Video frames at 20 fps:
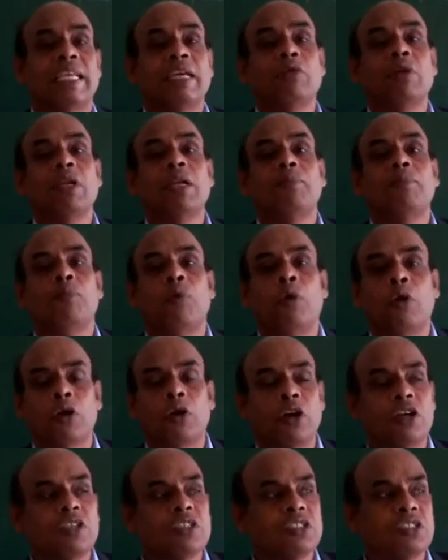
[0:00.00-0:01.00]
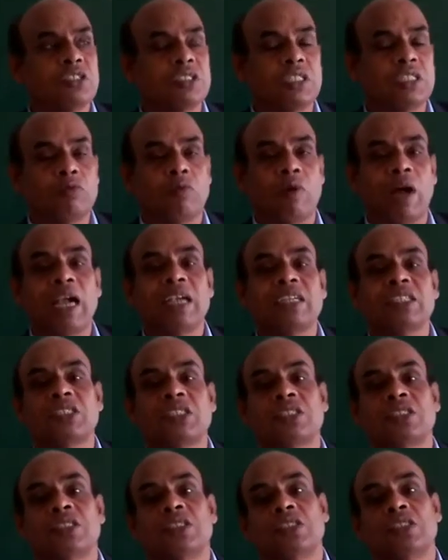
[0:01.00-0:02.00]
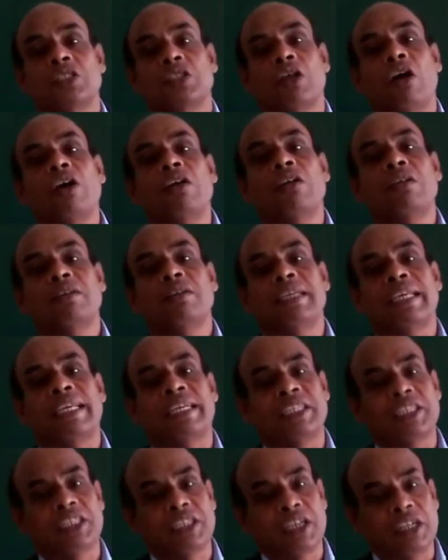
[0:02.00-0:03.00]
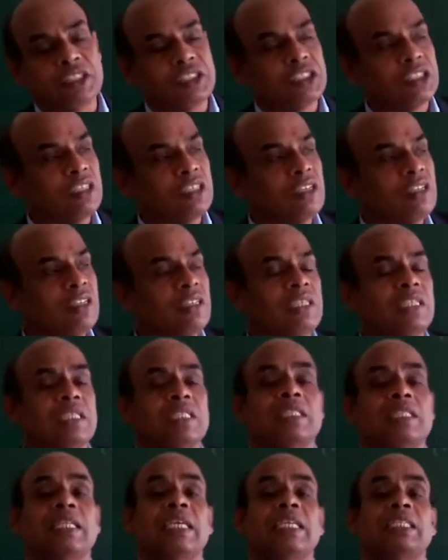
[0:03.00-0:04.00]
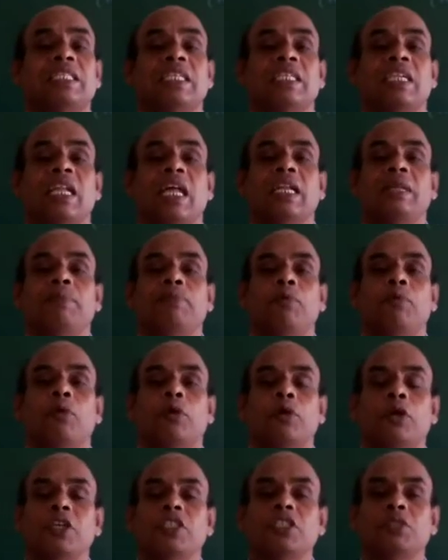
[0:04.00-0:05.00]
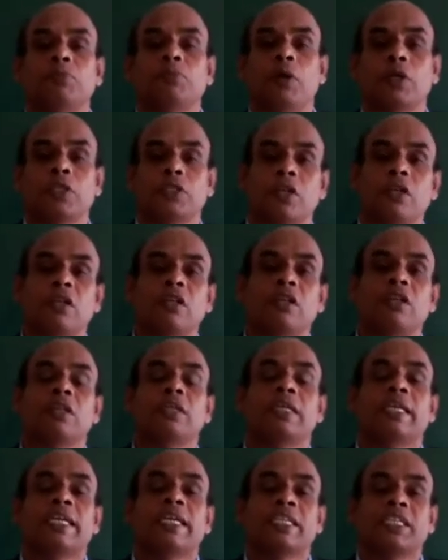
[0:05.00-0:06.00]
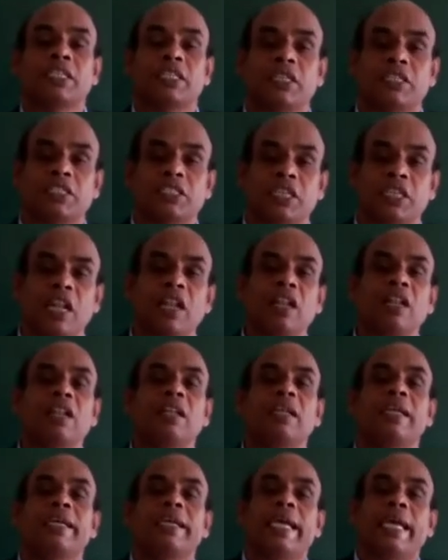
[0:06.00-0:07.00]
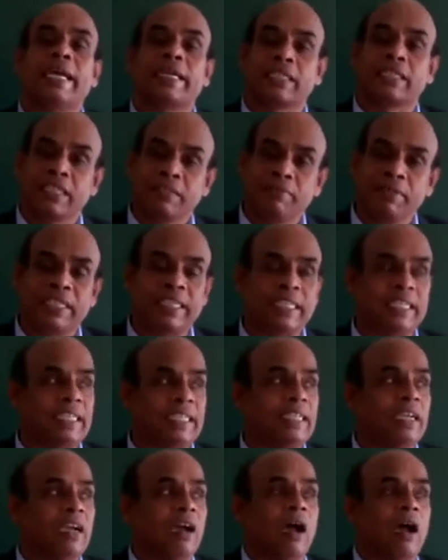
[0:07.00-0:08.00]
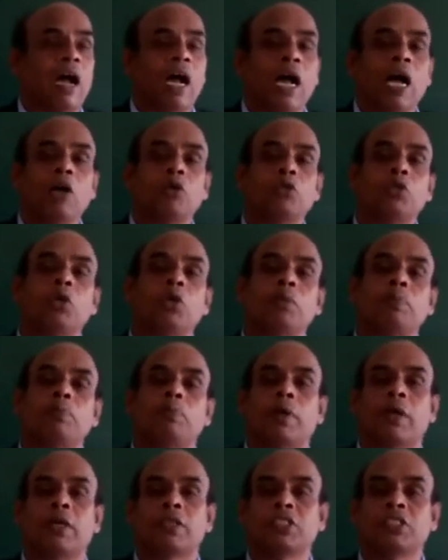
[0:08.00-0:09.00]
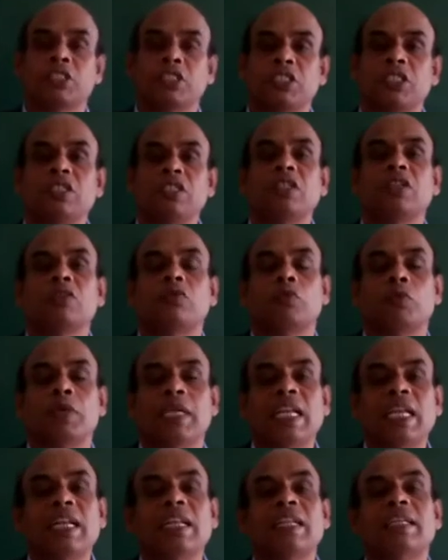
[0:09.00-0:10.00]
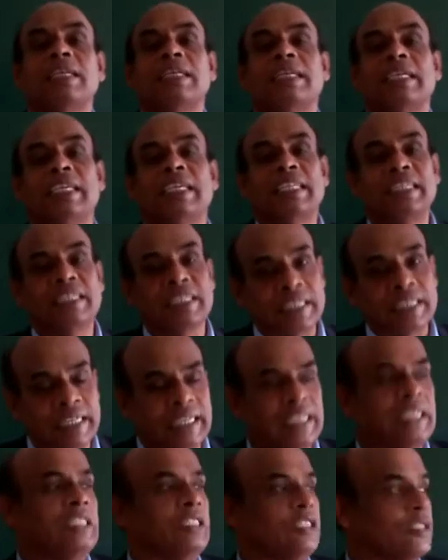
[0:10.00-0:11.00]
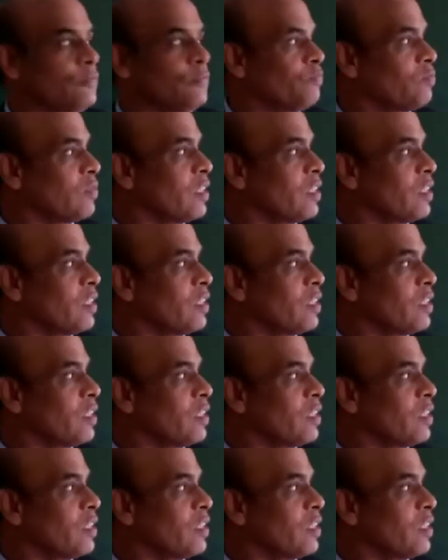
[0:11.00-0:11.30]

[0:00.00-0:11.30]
They will focus towards the agriculture. They generally focus for the agricultural activity, how the production will increase.